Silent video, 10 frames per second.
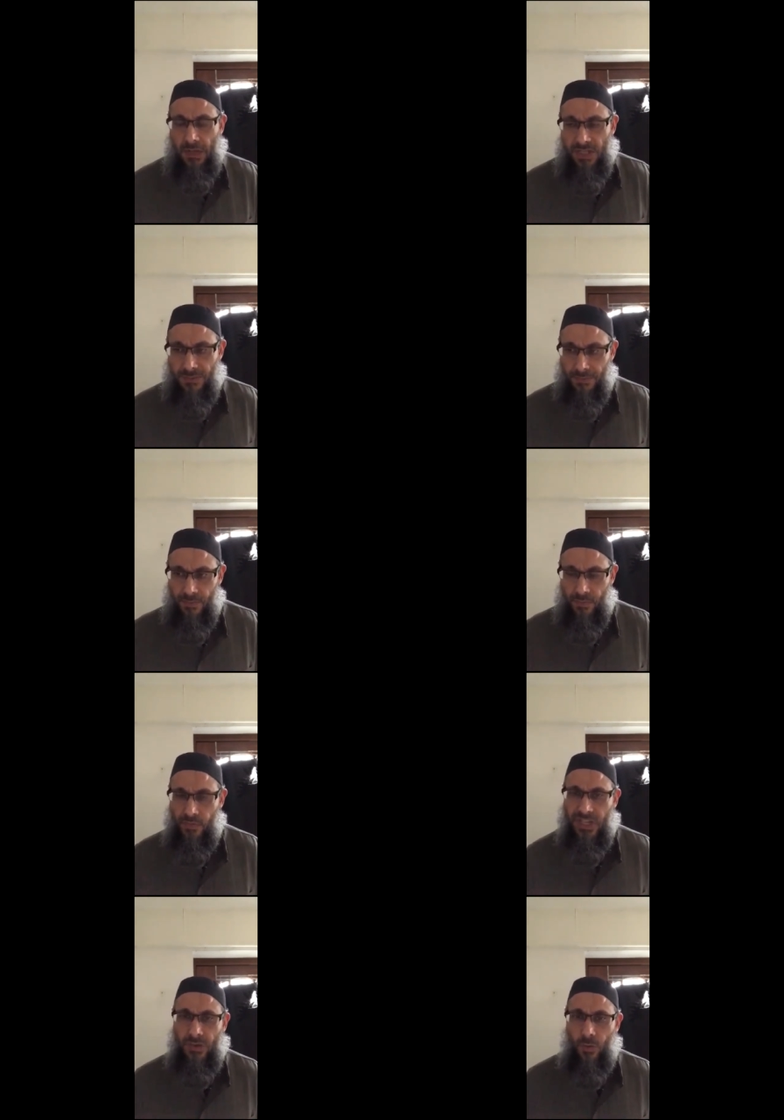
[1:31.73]
There's a
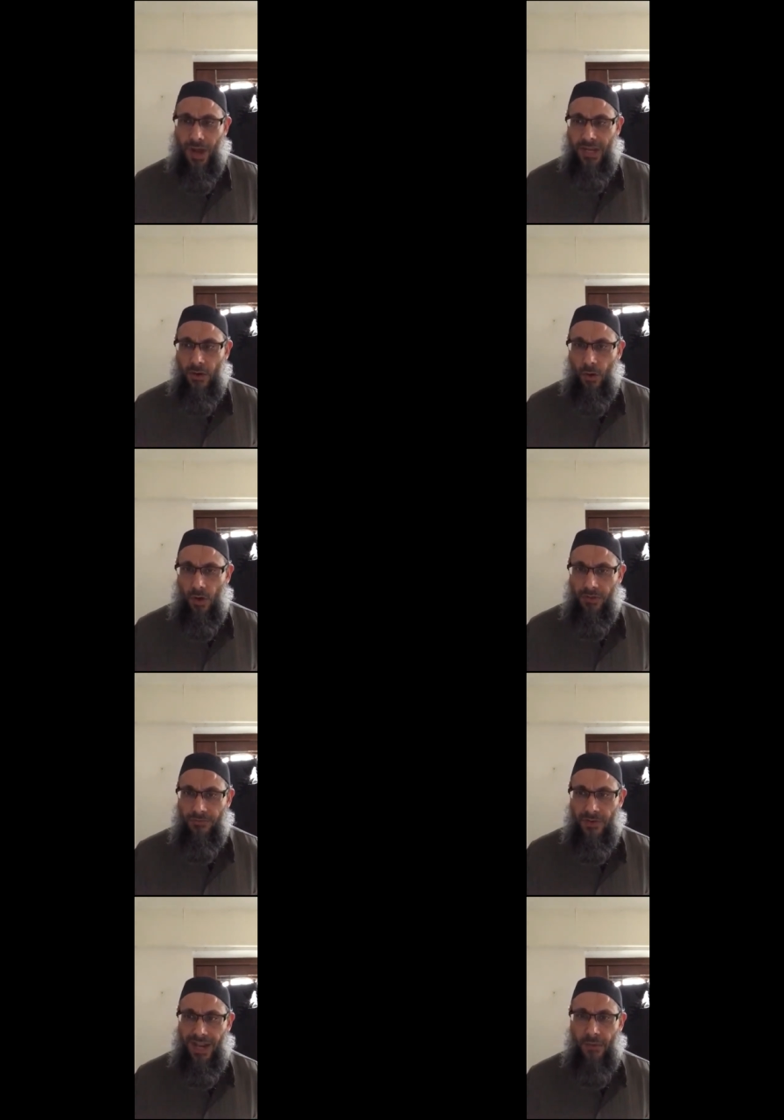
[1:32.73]
reason why, on the
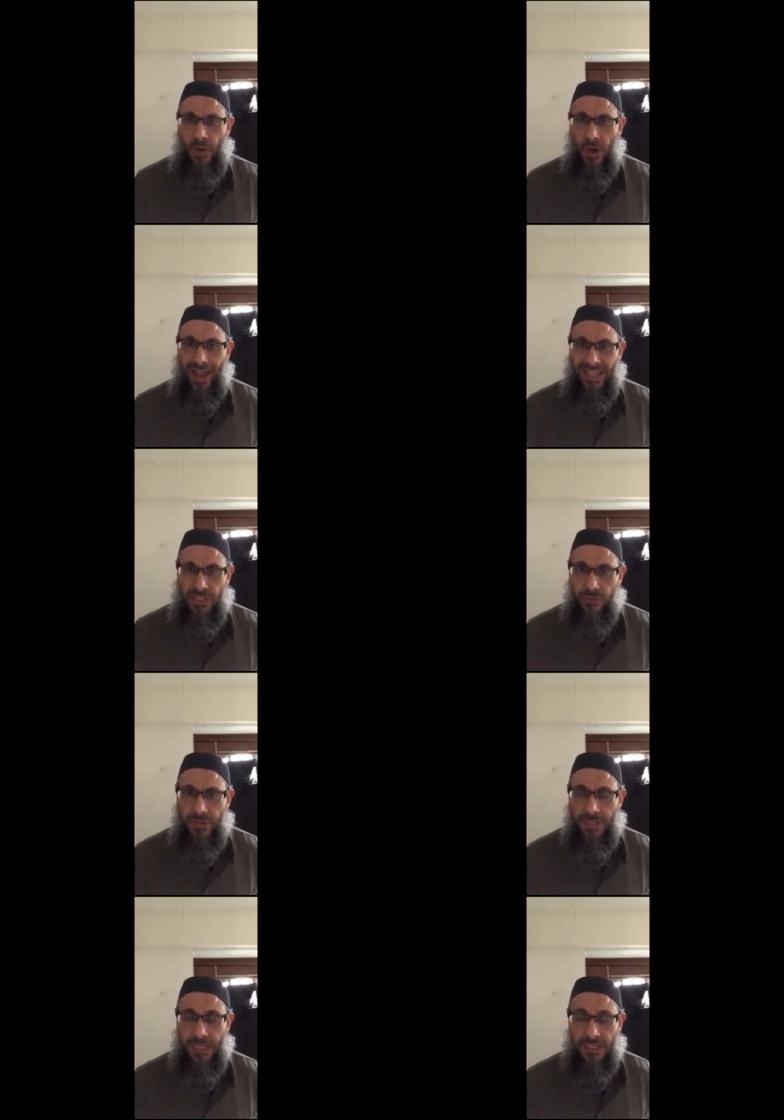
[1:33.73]
front line, we are
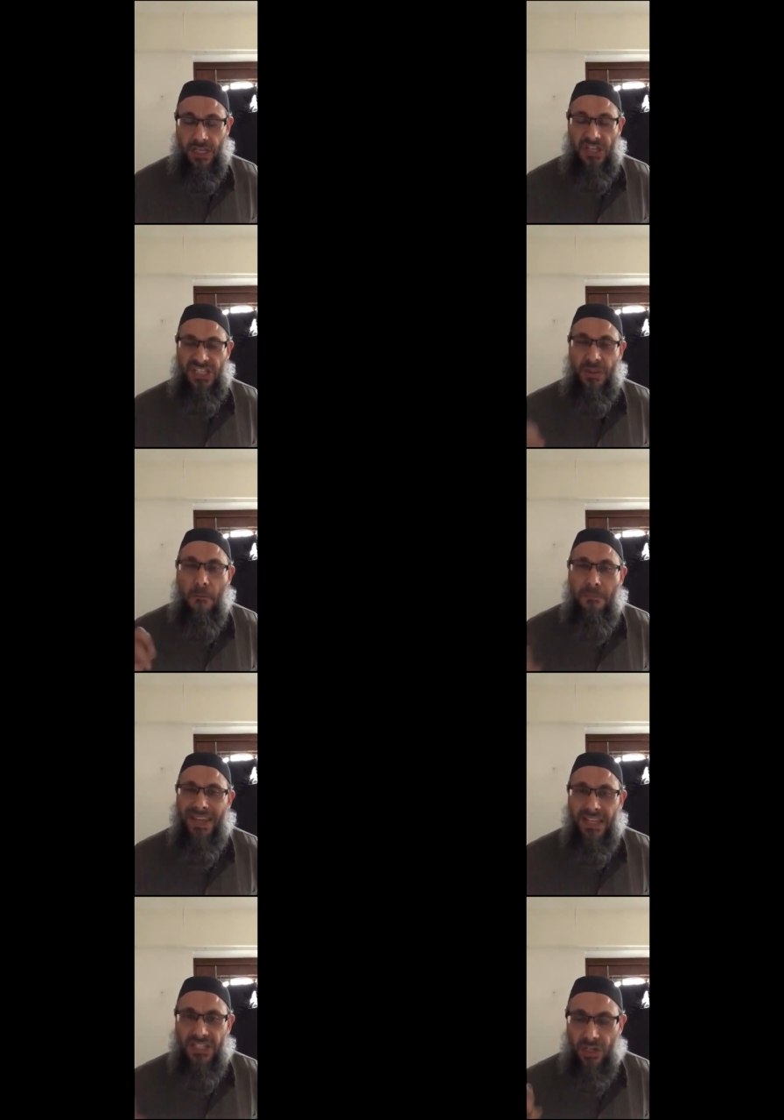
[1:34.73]
extremely concerned. This is the
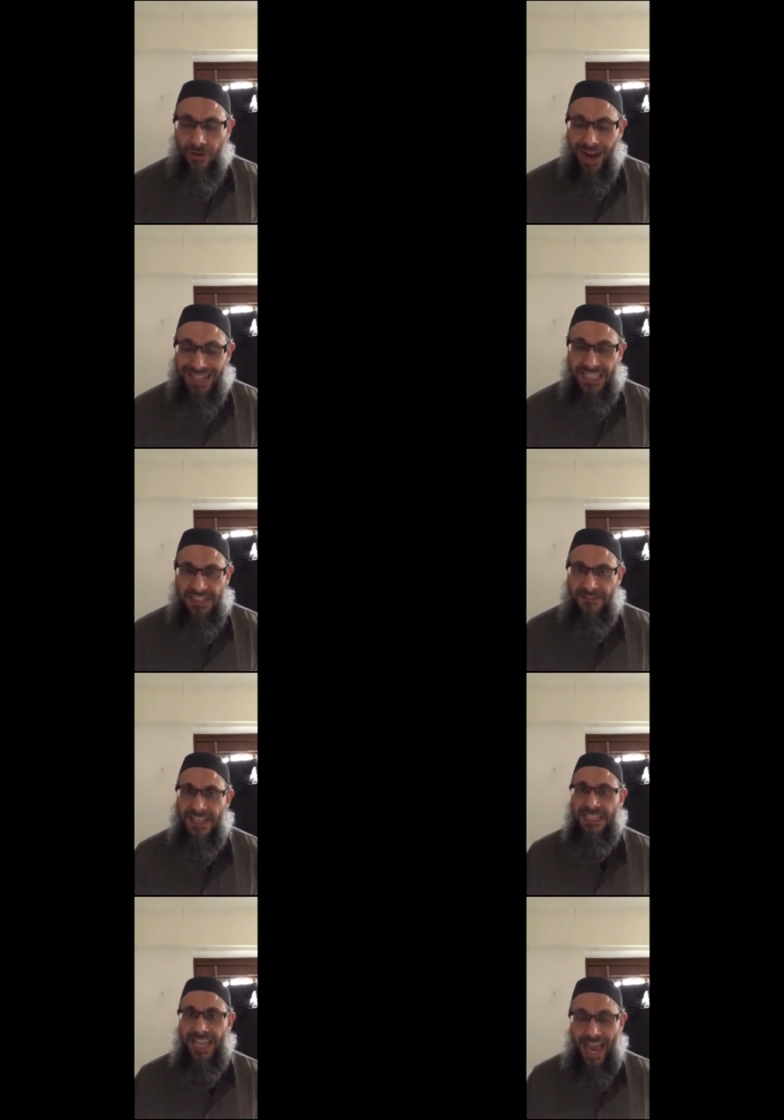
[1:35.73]
biggest crisis
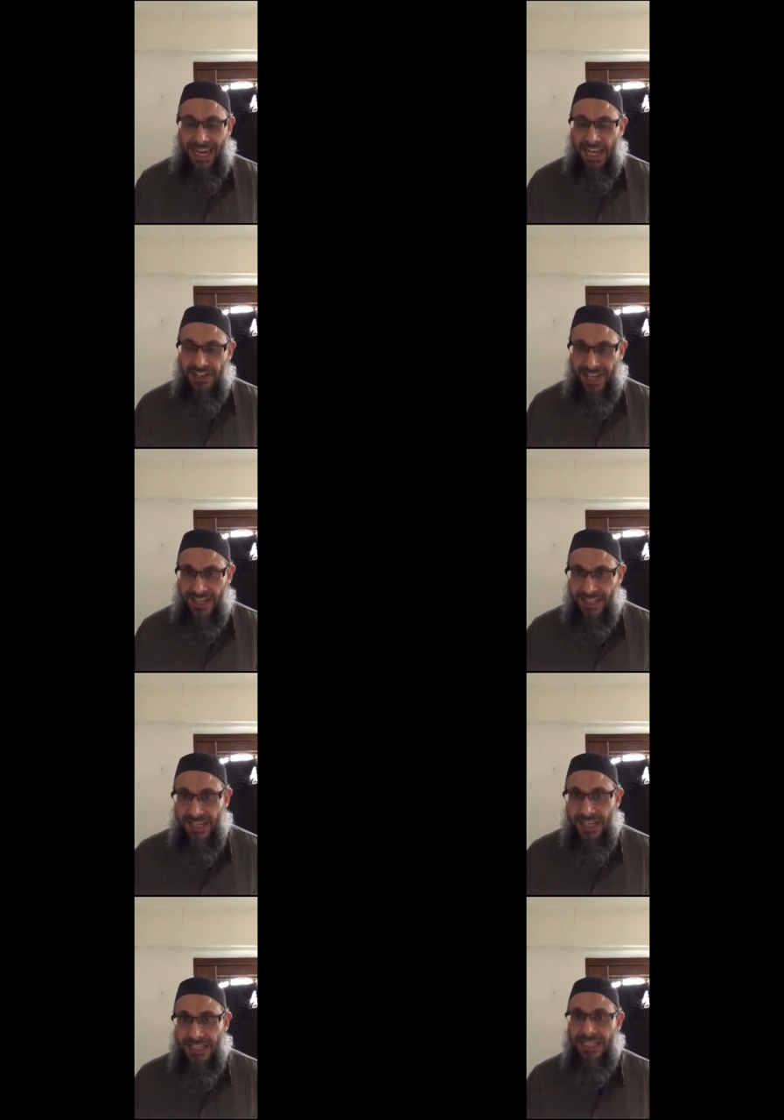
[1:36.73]
facing the NHS
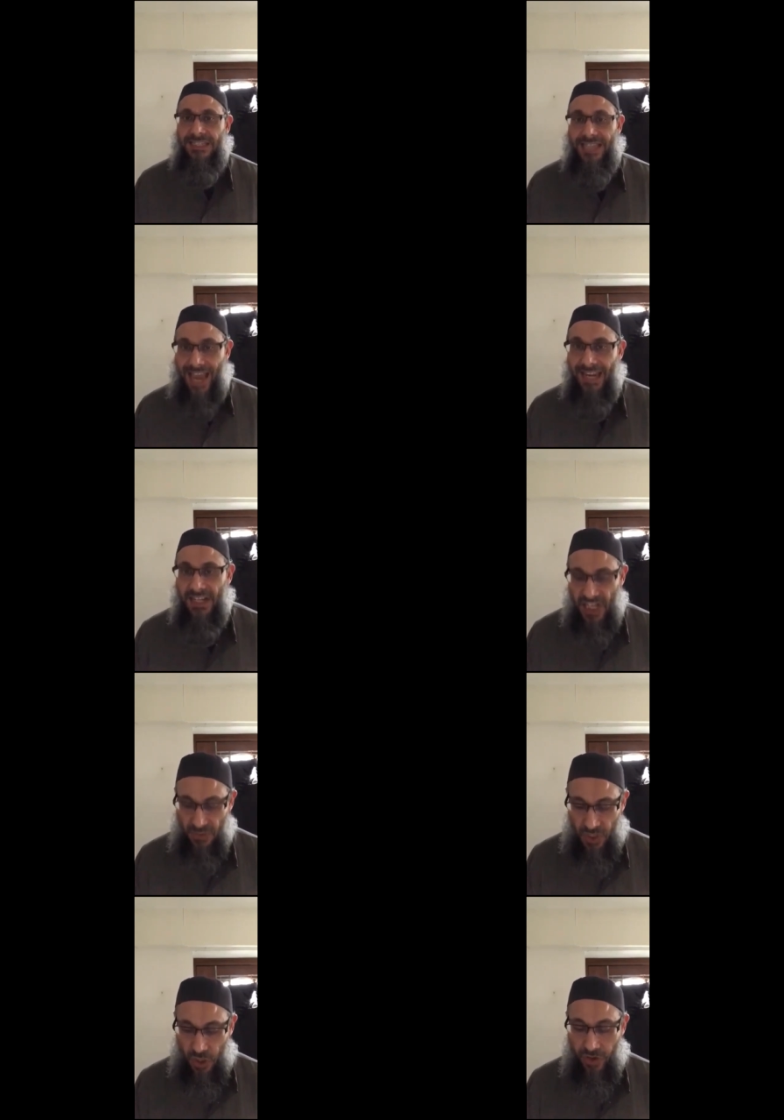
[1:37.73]
since the
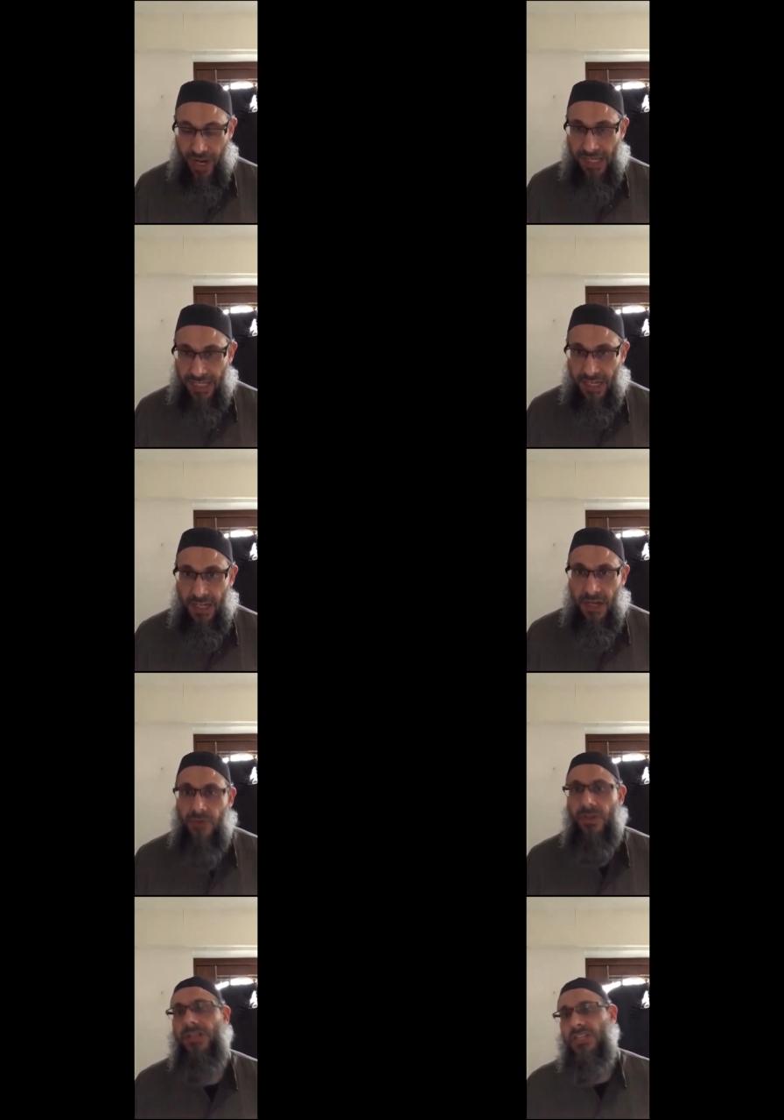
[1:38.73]
NHS was created.
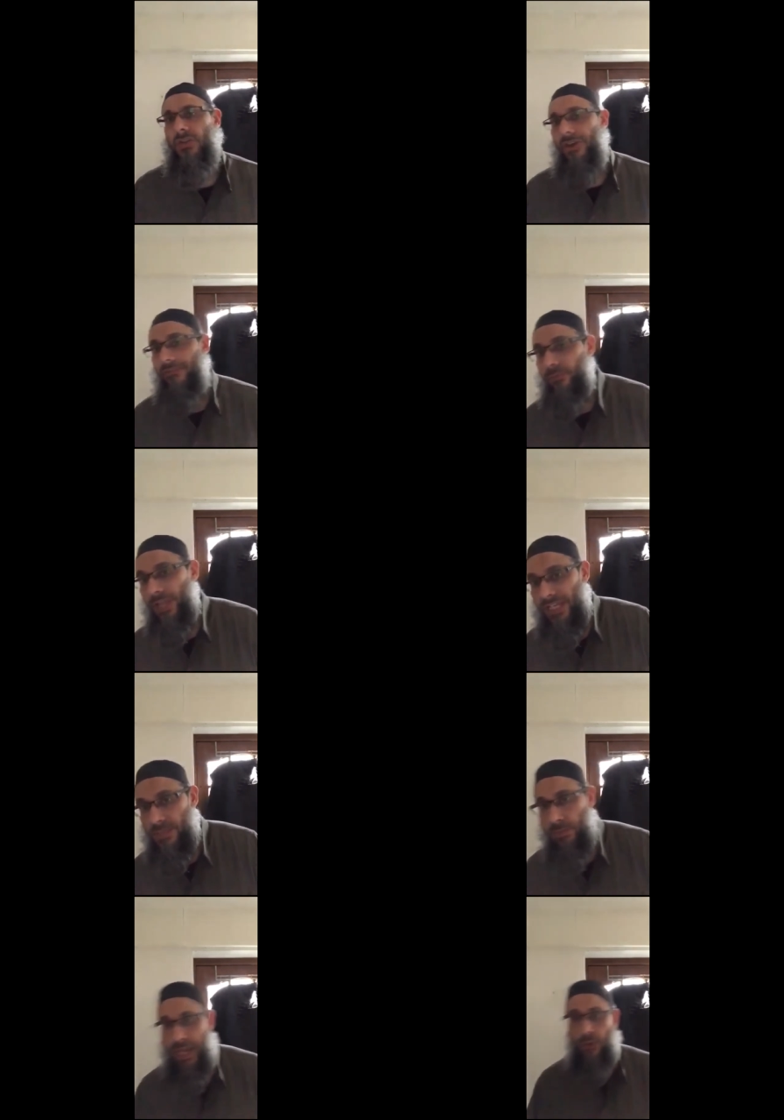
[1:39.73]
And really, this graph will
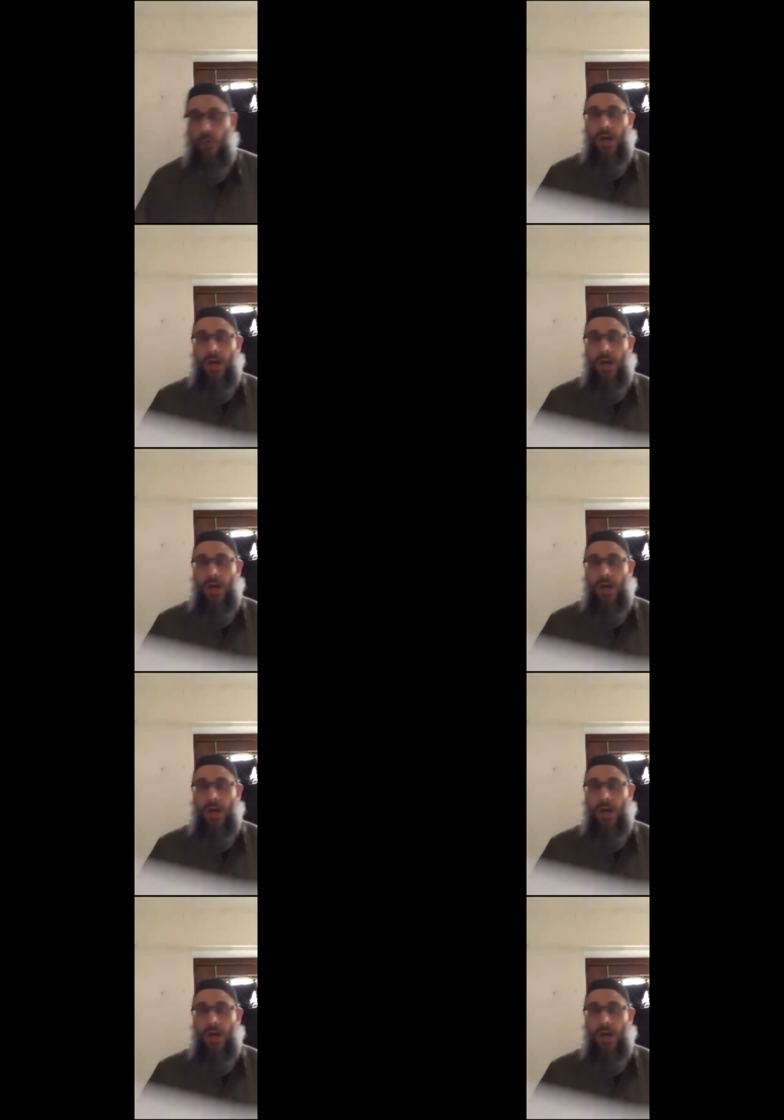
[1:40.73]
explain